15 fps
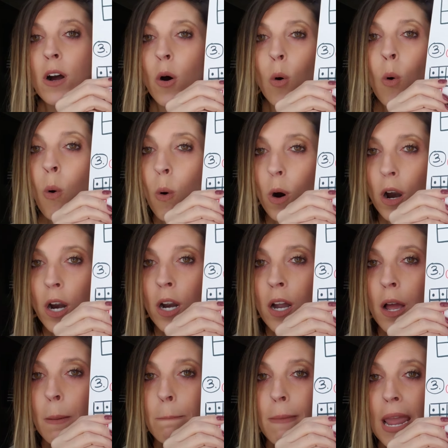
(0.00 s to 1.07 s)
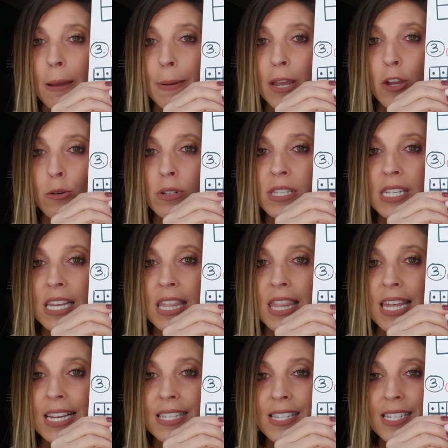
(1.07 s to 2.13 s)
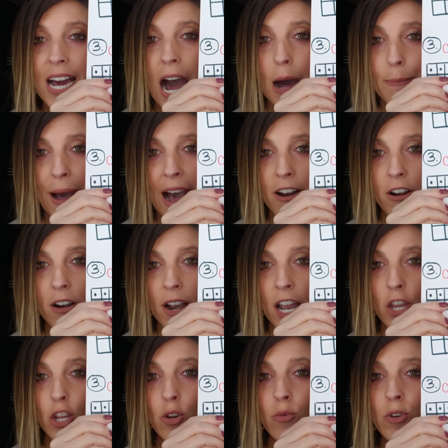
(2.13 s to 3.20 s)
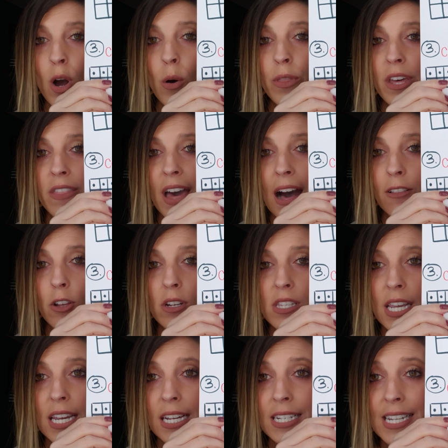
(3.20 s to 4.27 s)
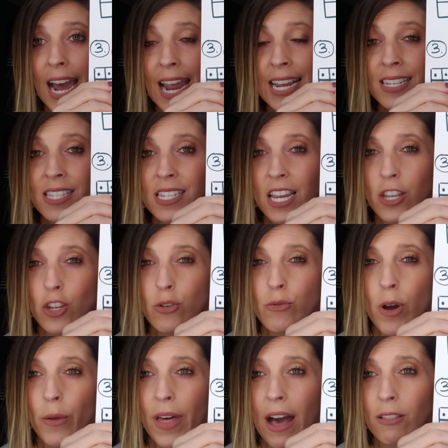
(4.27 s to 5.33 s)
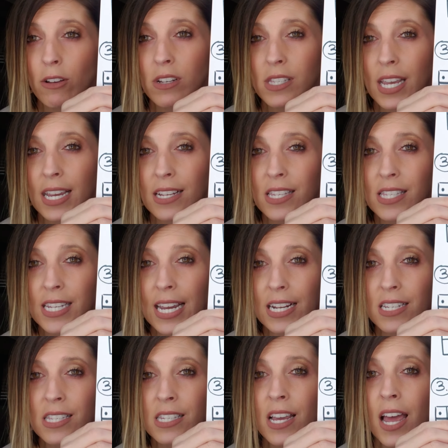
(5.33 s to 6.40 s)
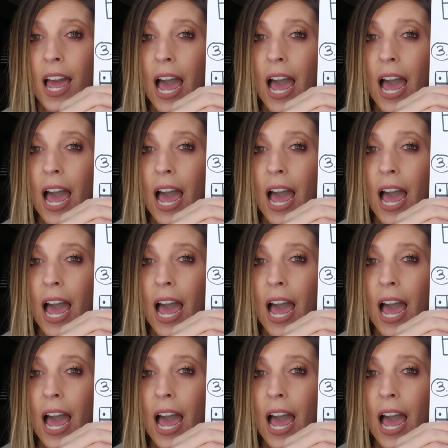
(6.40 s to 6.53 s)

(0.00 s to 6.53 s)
Or maybe you see this dot pattern and you know that that looks like a dice and you know that looks like 6.